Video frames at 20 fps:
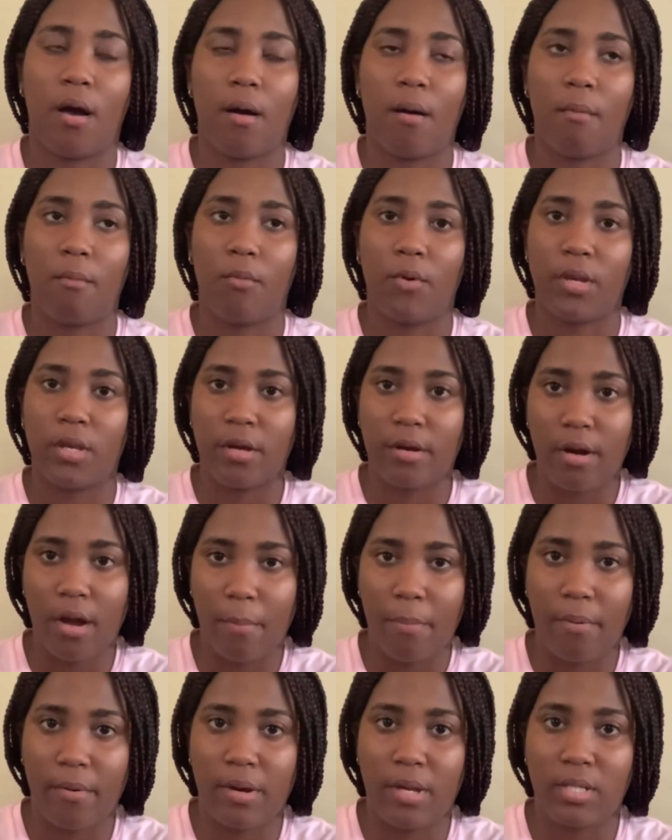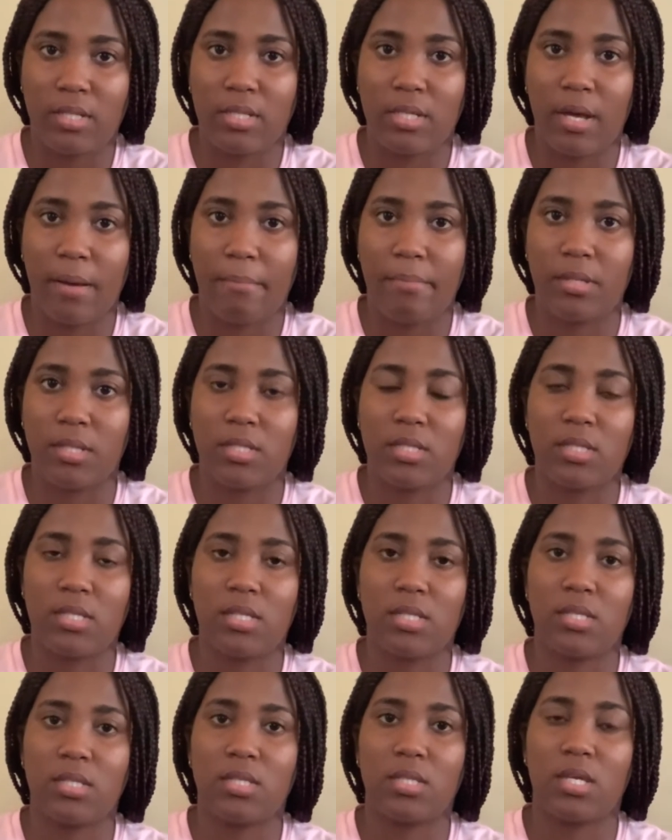when you're operating a
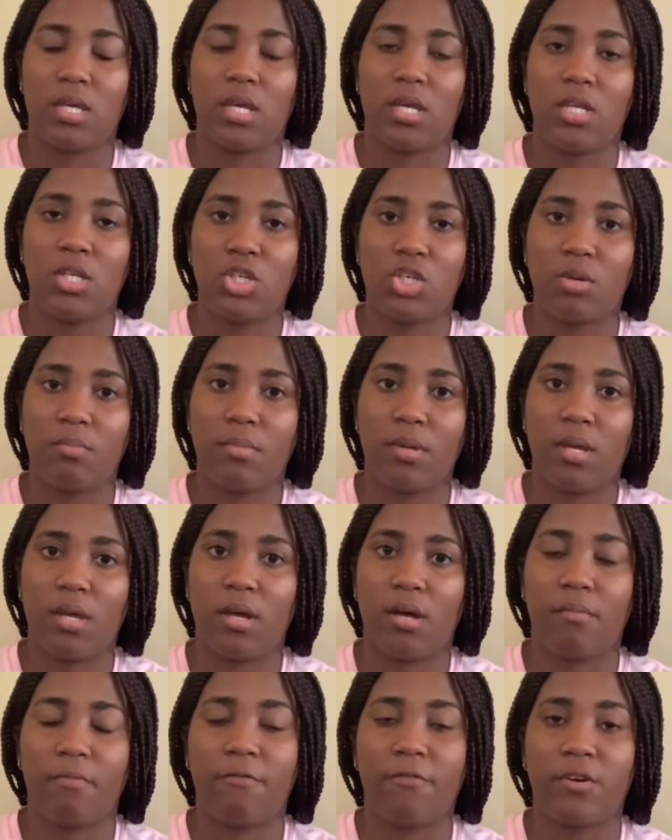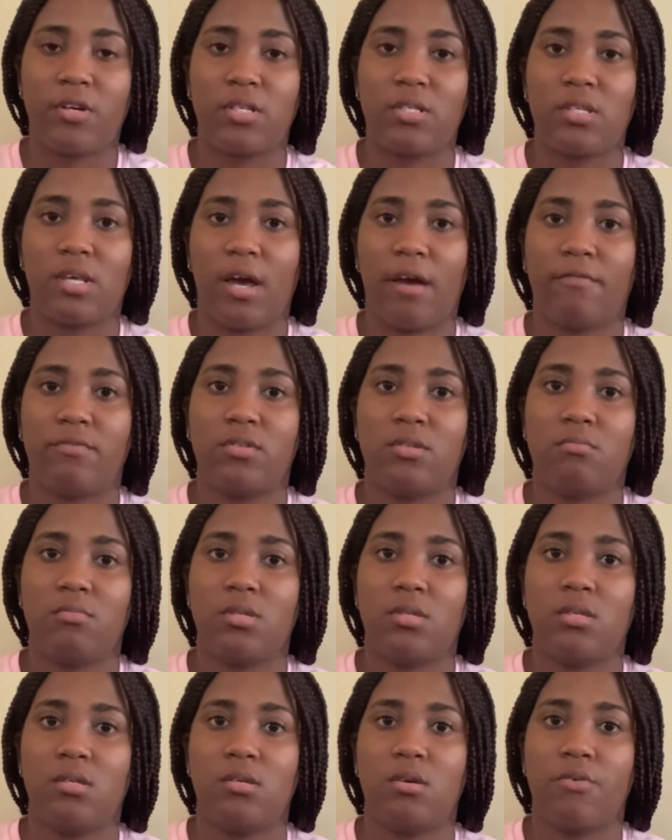business in Jamaica, first you have to be
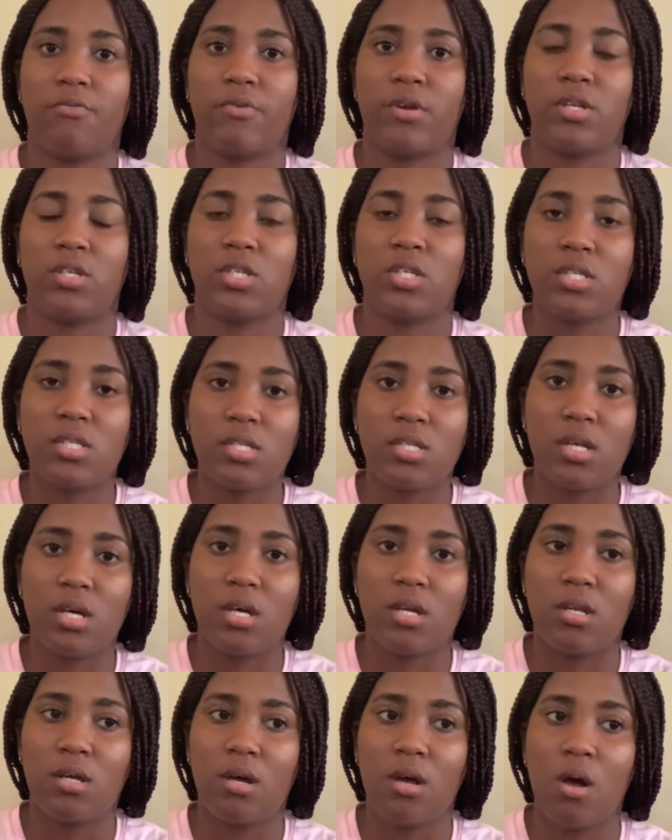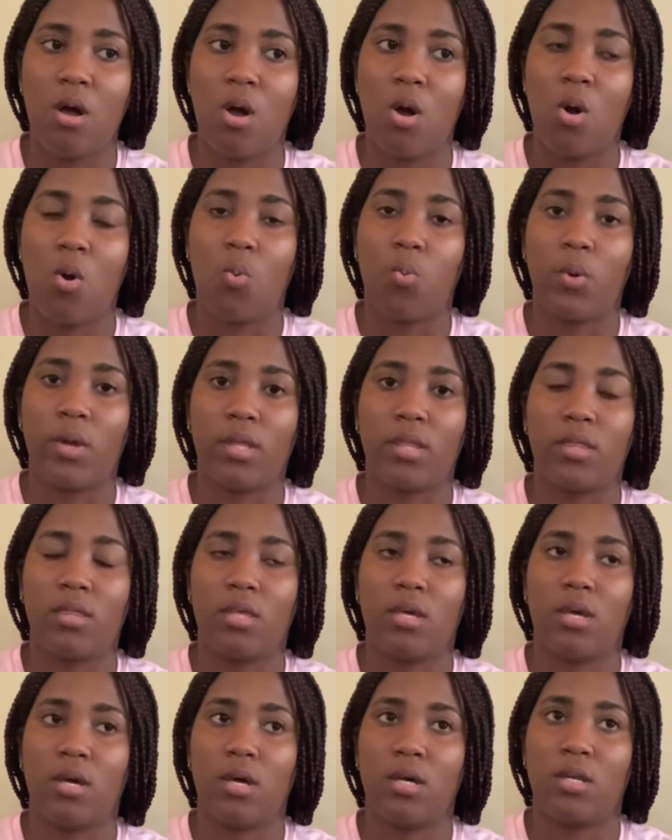registered with
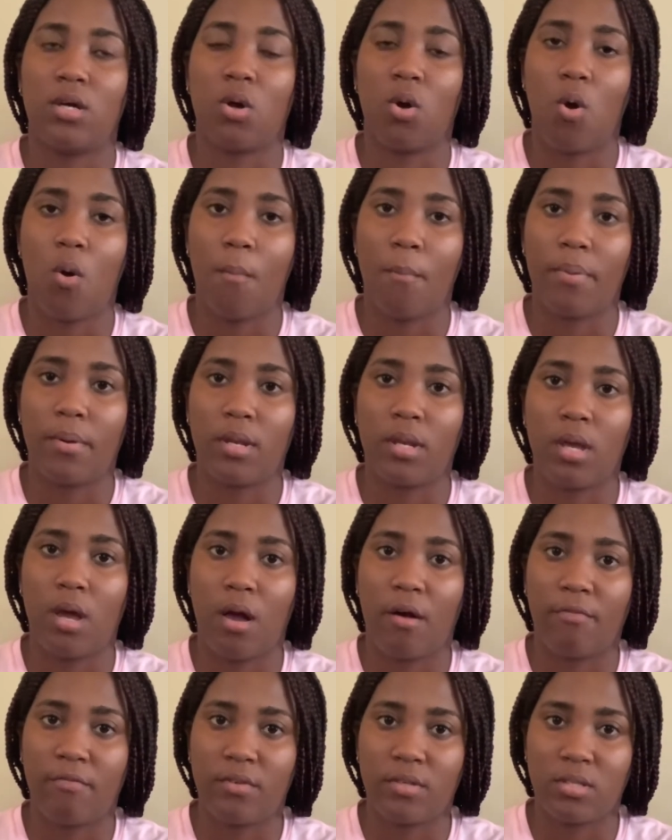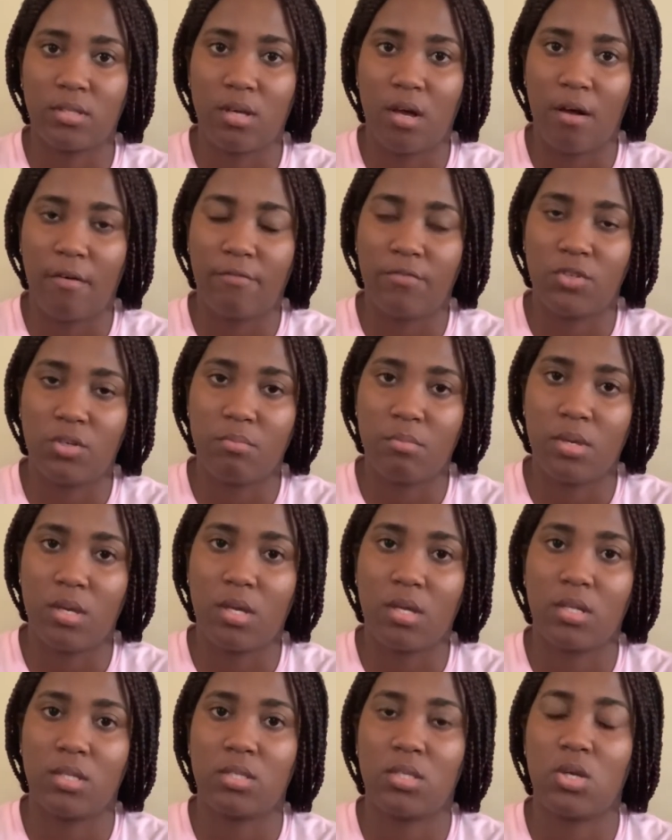the Company Office of
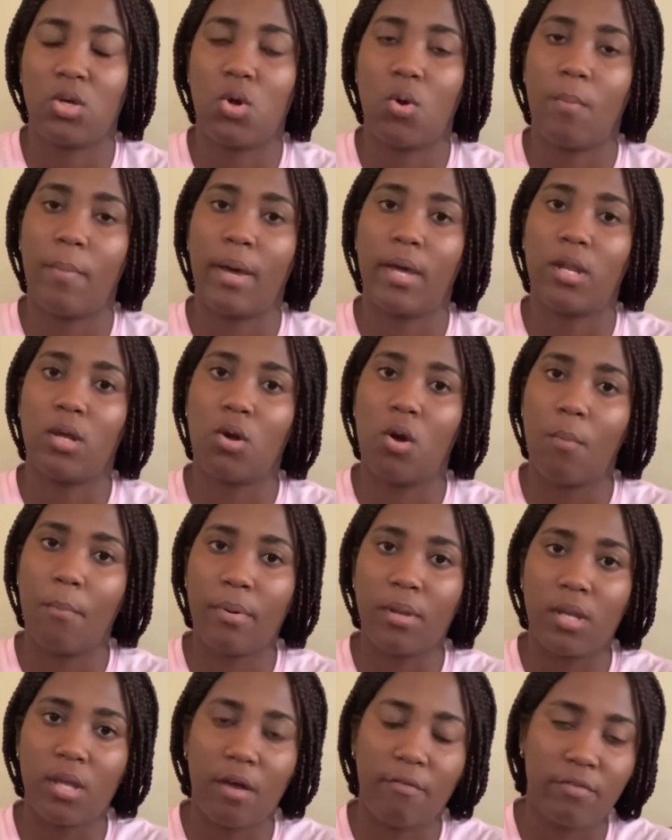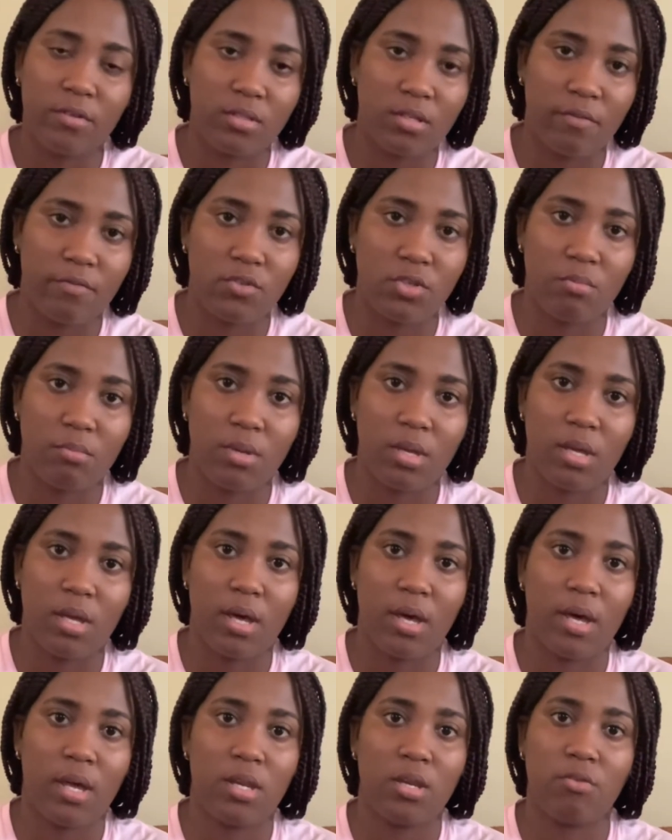Jamaica. So you go by the Company Office of Jamaica
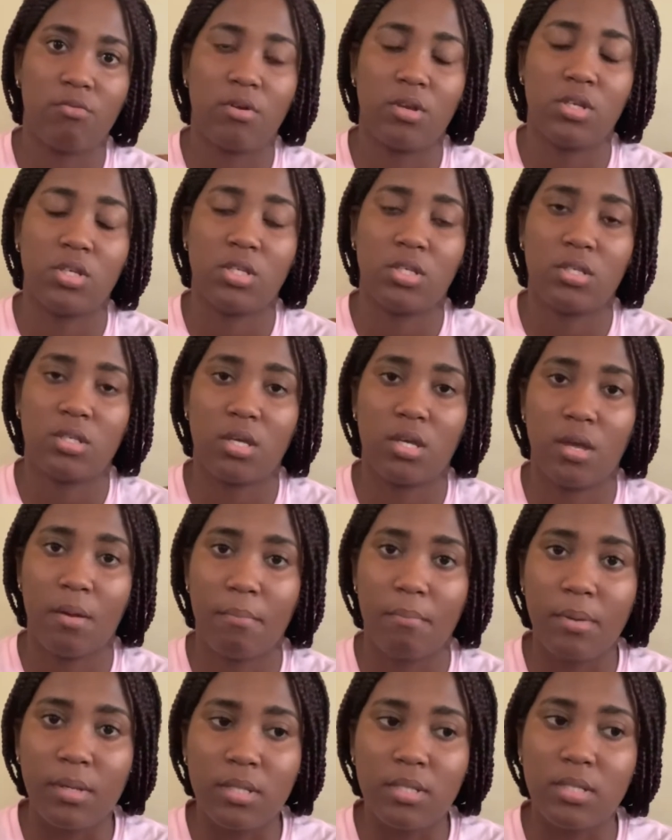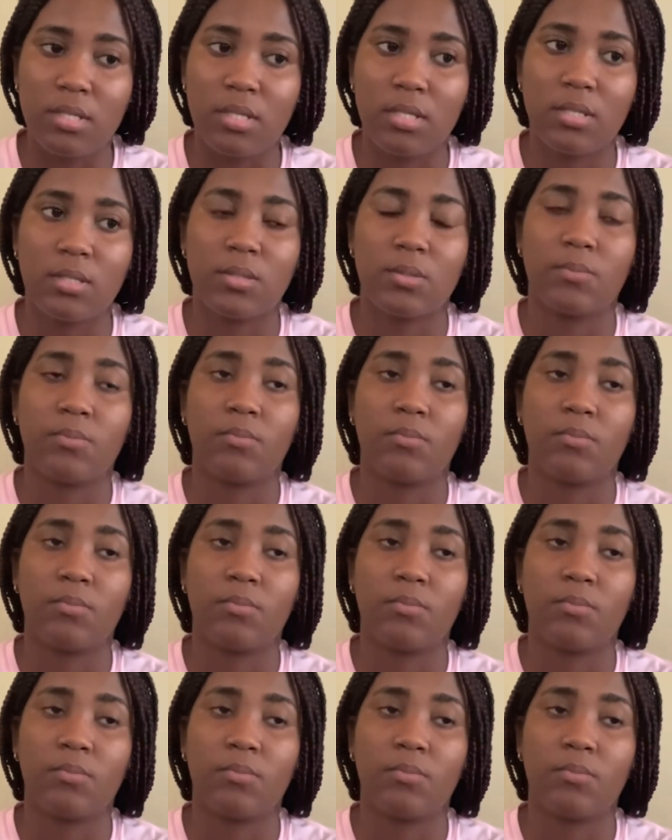and you register your business.